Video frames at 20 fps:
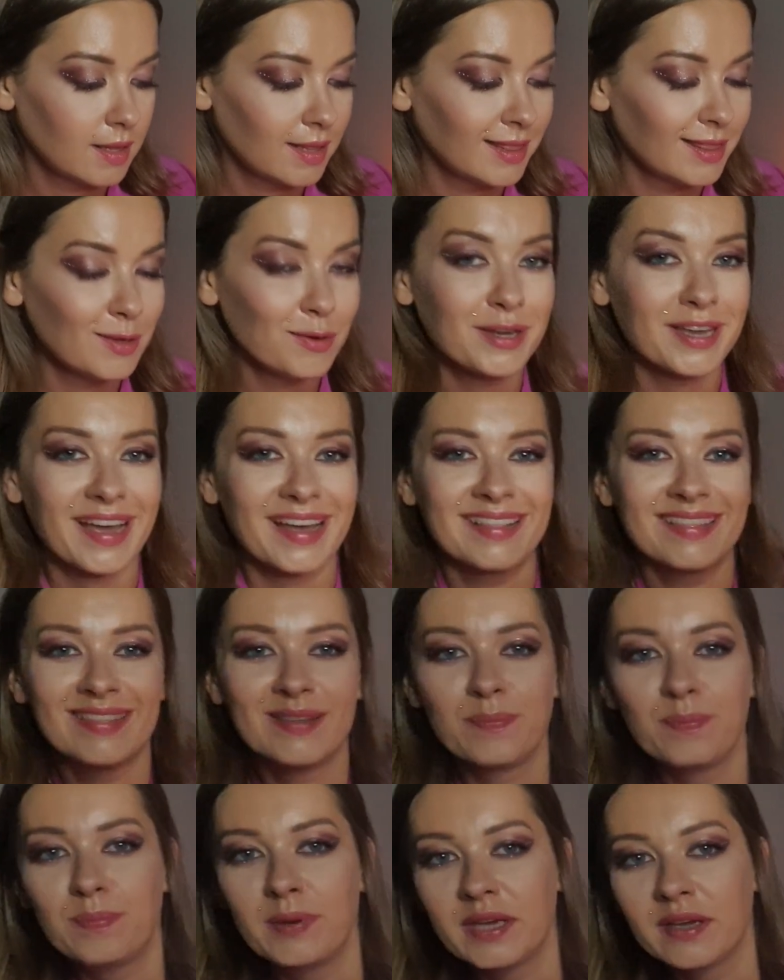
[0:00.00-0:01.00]
Look at
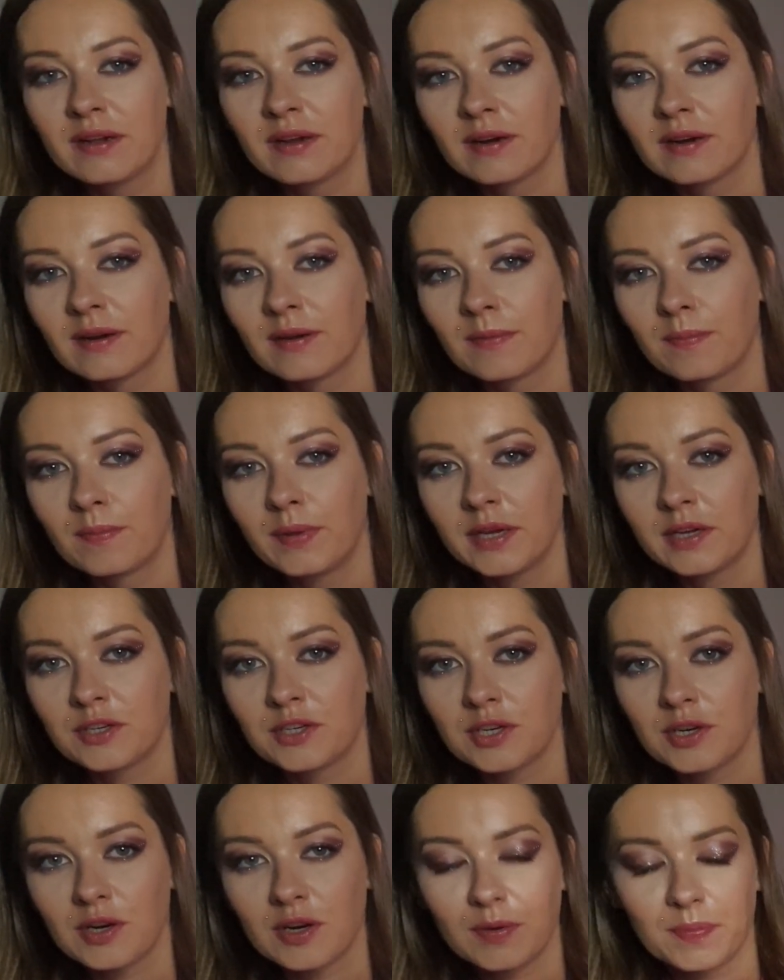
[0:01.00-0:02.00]
the bigger
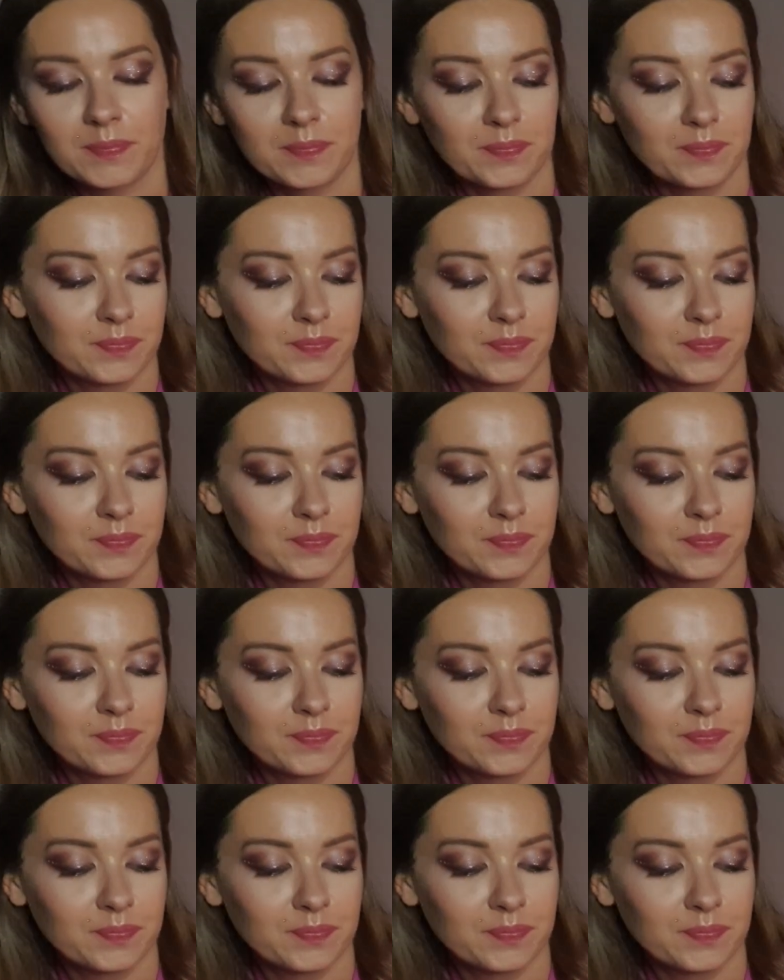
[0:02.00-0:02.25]
picture.